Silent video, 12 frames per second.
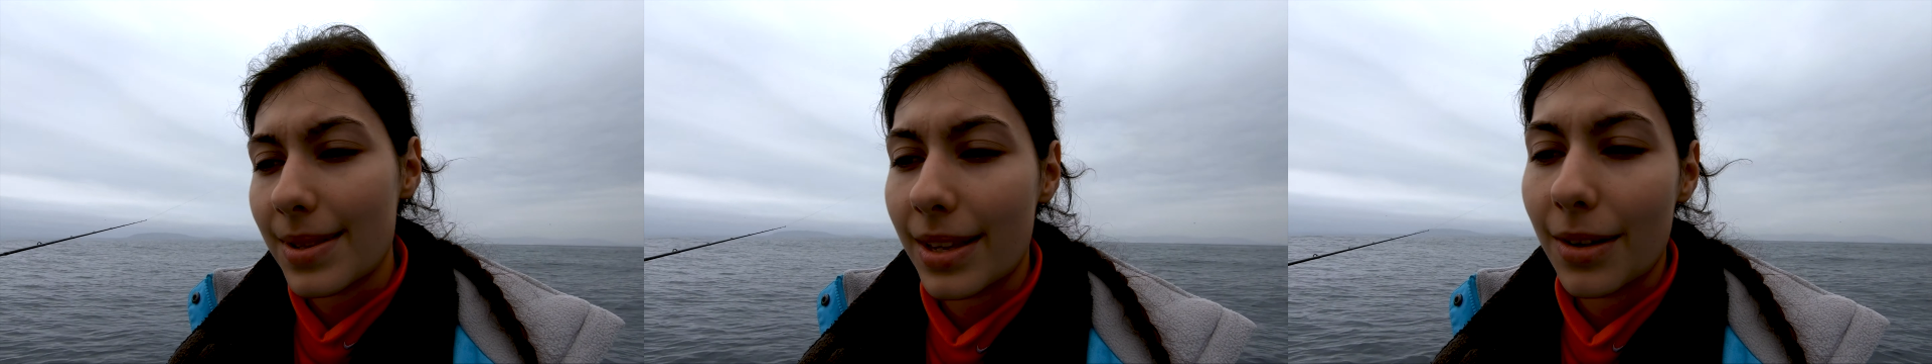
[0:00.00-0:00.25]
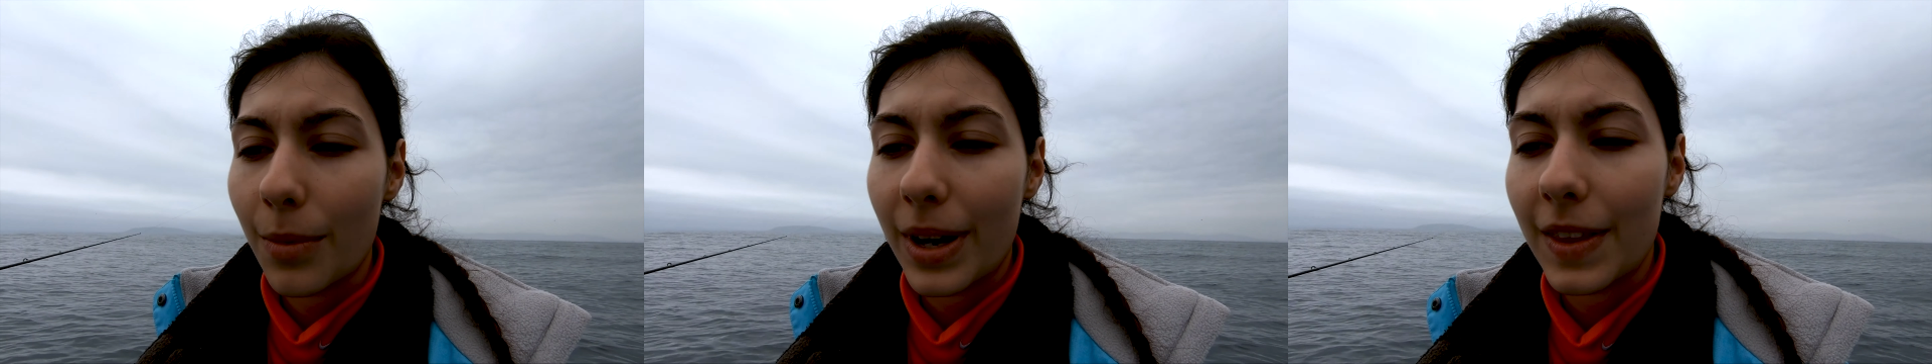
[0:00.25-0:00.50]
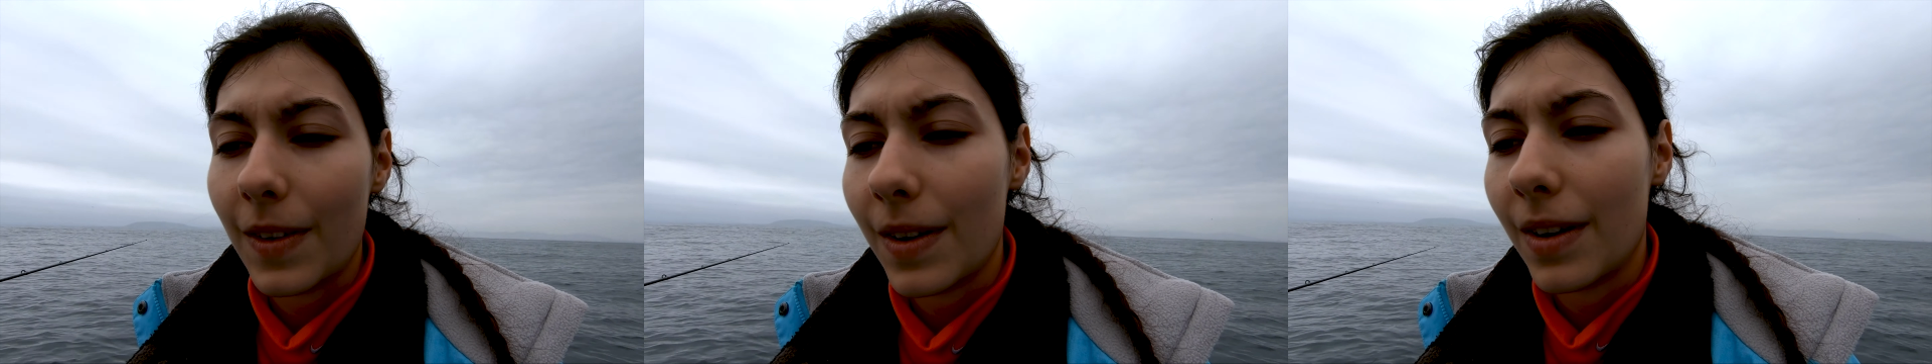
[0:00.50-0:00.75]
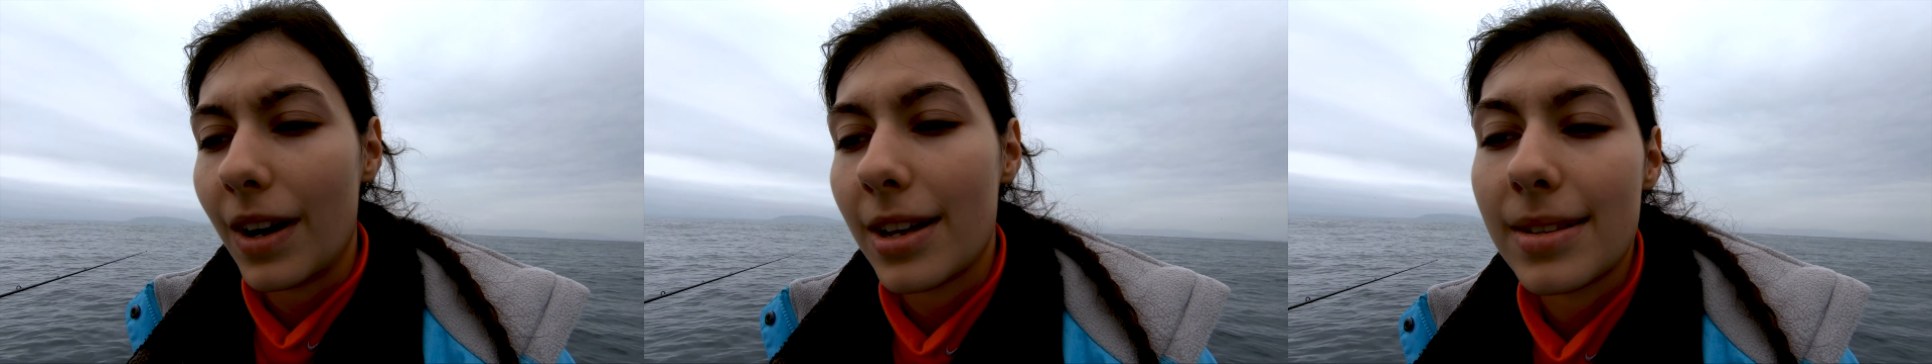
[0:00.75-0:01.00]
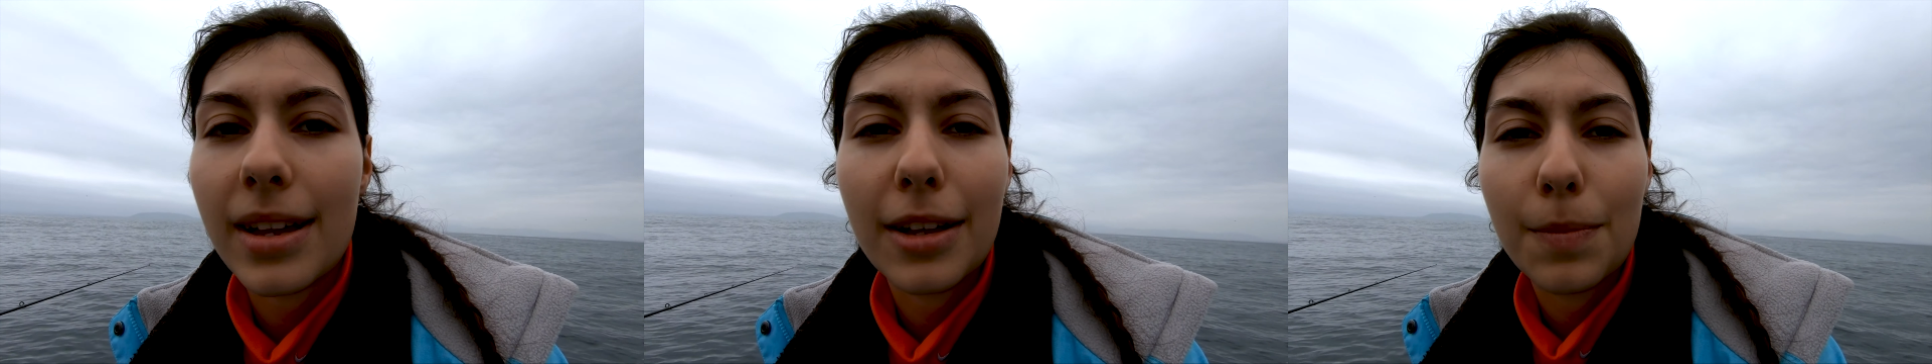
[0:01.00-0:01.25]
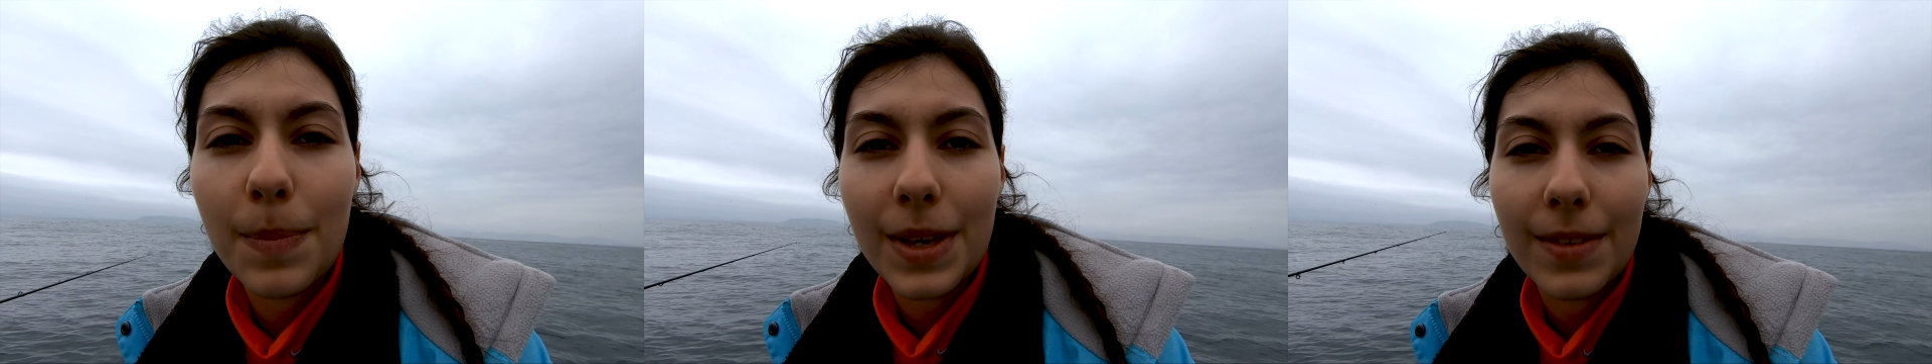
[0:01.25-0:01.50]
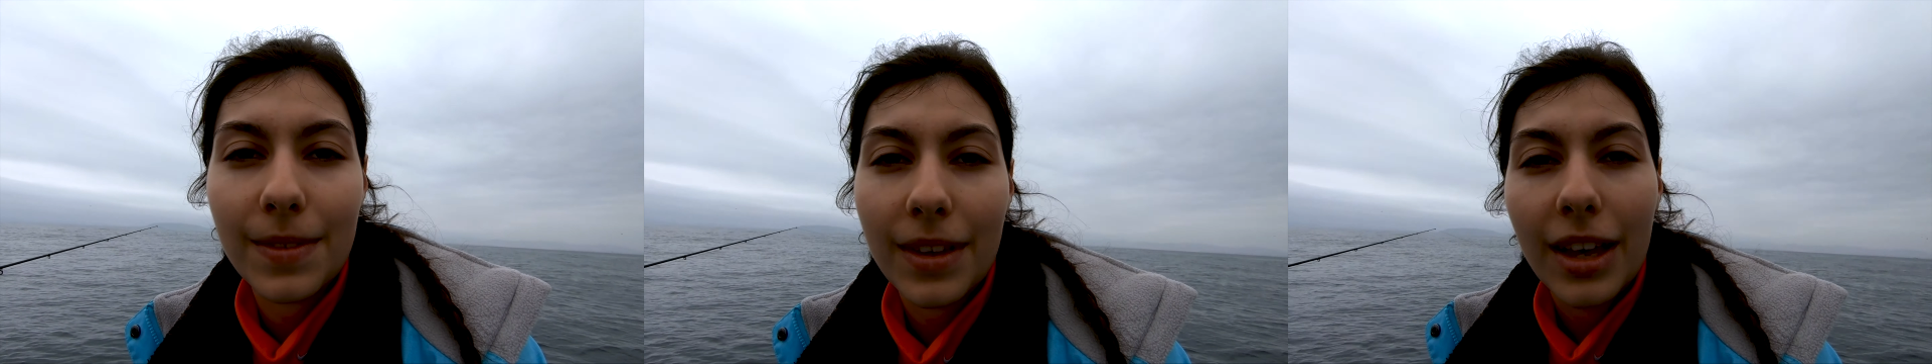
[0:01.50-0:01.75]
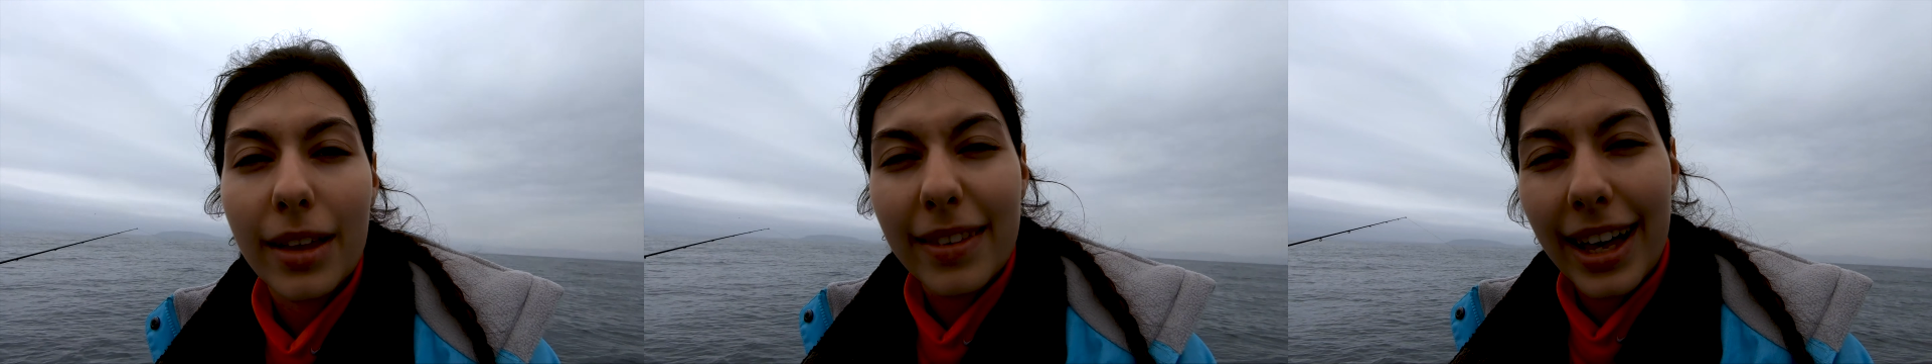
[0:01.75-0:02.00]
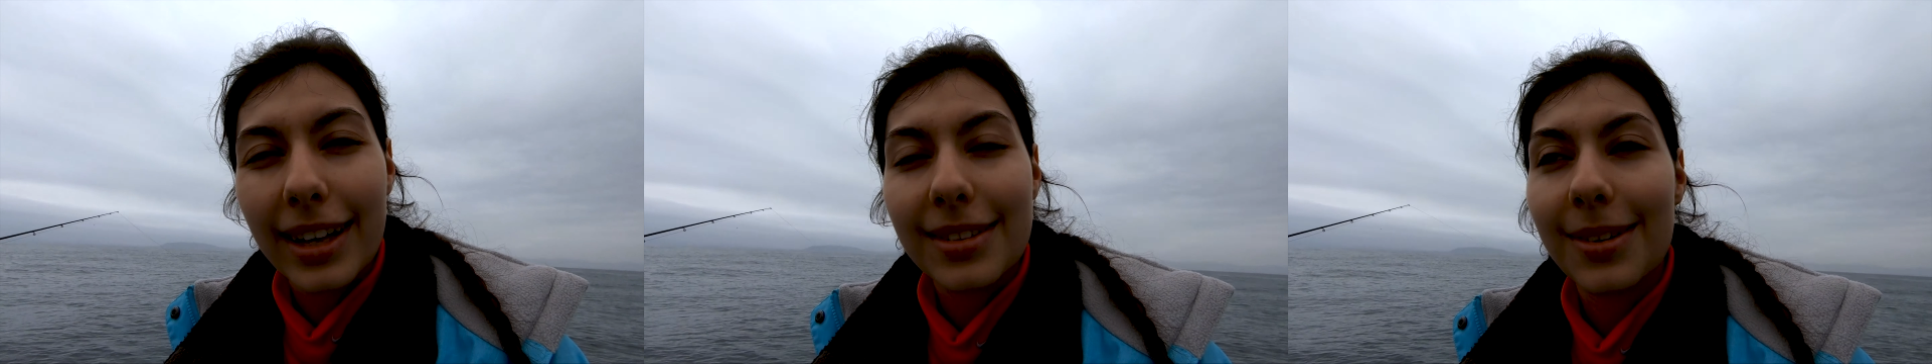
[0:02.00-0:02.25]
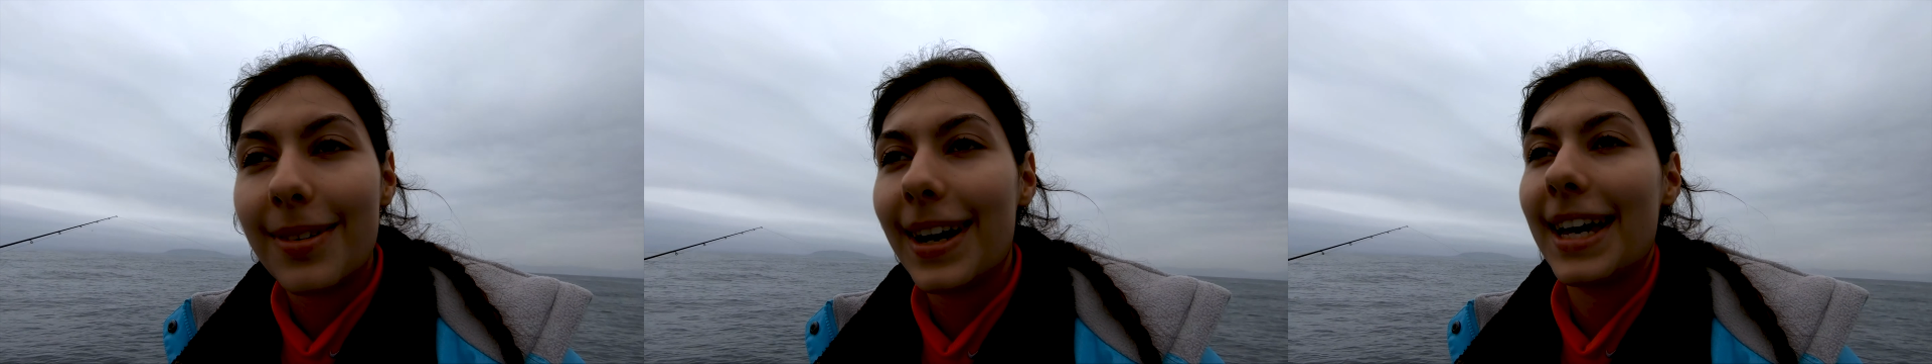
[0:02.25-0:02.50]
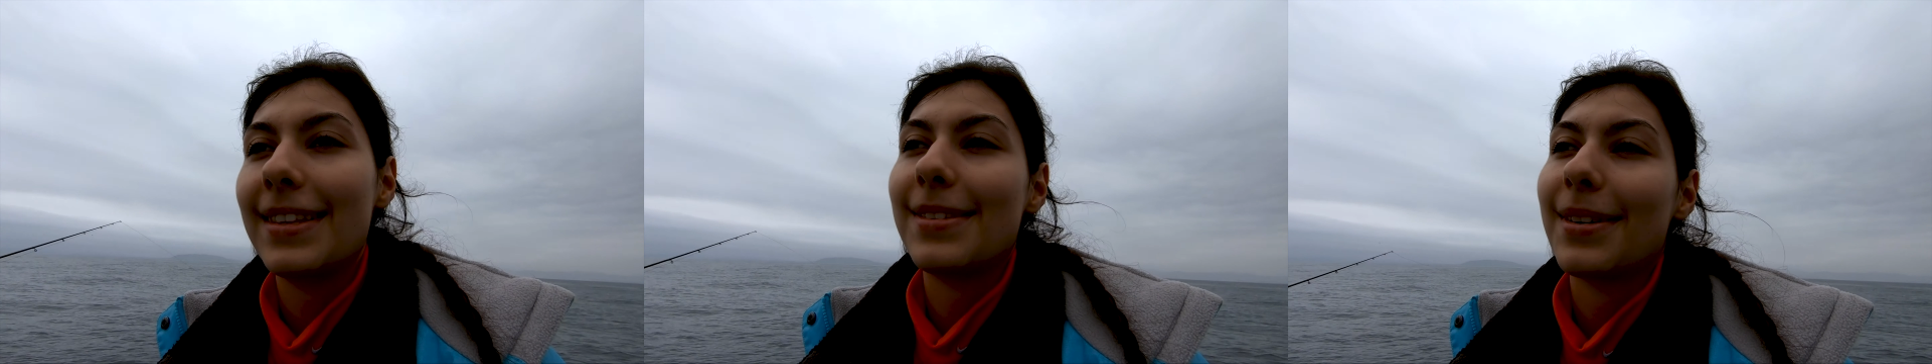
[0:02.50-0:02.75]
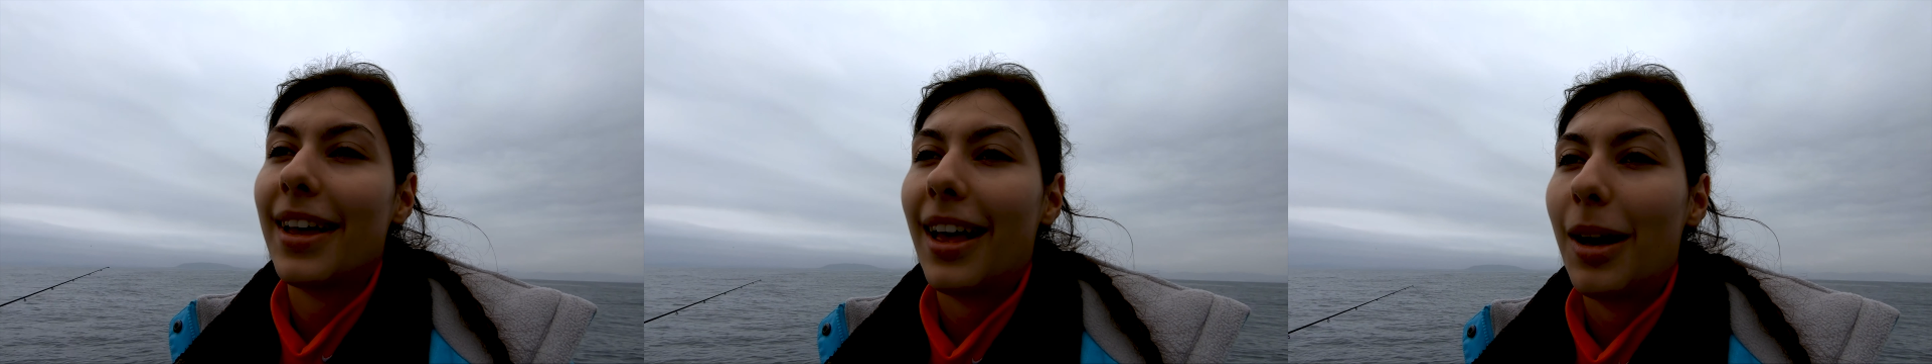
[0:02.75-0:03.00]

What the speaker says: and the weather has not been that great.